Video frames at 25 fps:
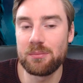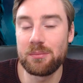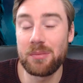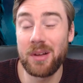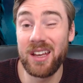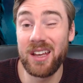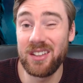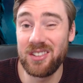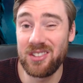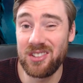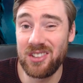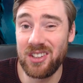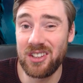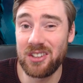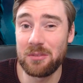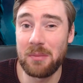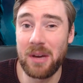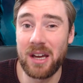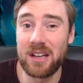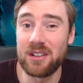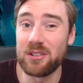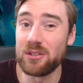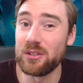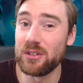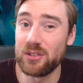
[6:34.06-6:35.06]
paying 6
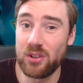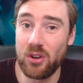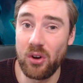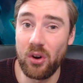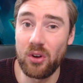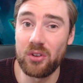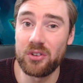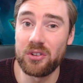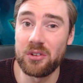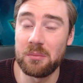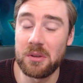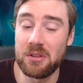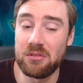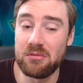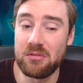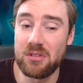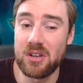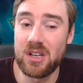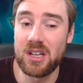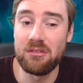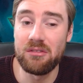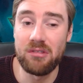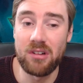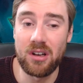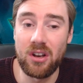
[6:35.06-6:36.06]
mana, it's got to be
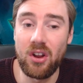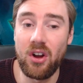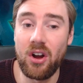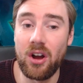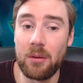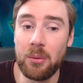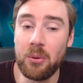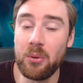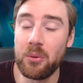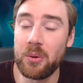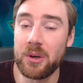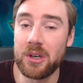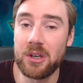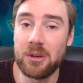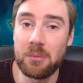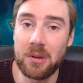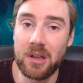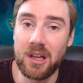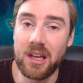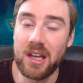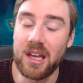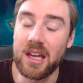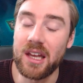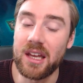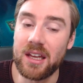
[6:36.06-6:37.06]
really reliable when you
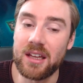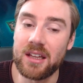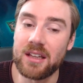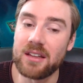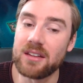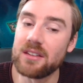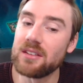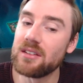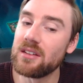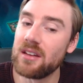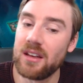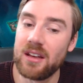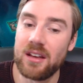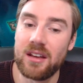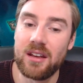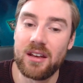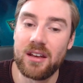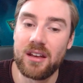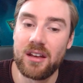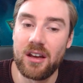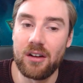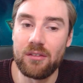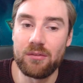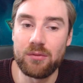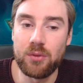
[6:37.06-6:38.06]
play it, and
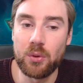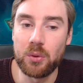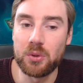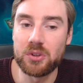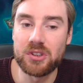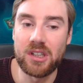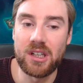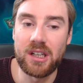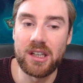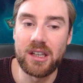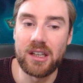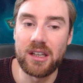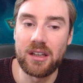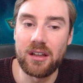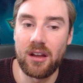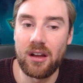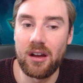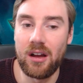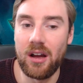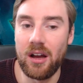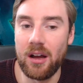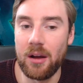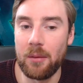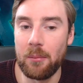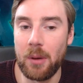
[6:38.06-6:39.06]
unfortunately
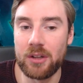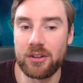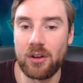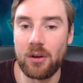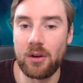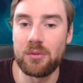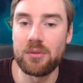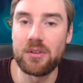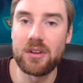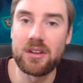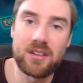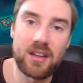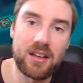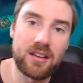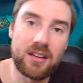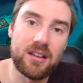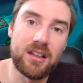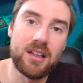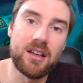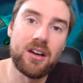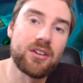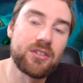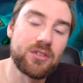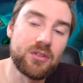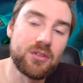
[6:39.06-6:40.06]
I don't think
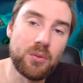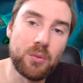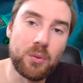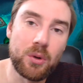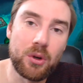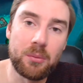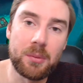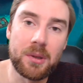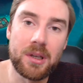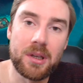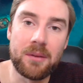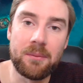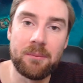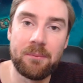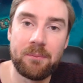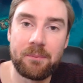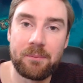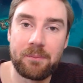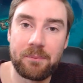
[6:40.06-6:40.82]
Deadly Arsenal will be.